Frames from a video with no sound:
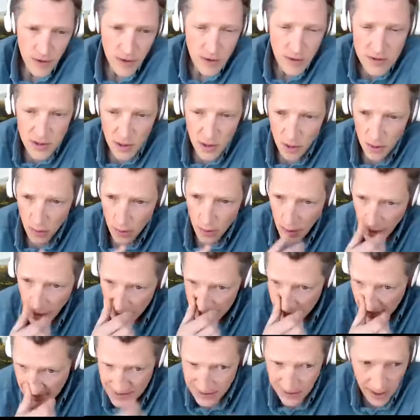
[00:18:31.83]
So
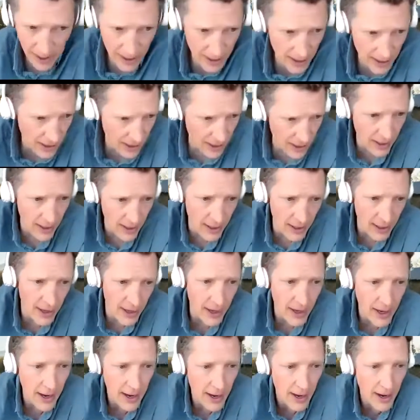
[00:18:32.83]
next slide.
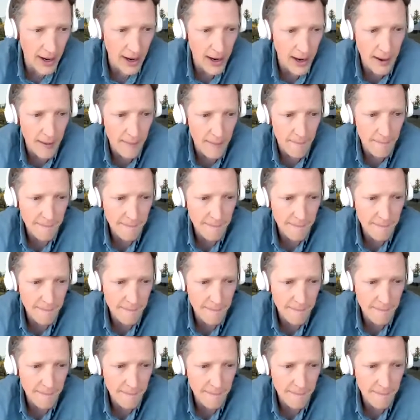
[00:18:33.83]
I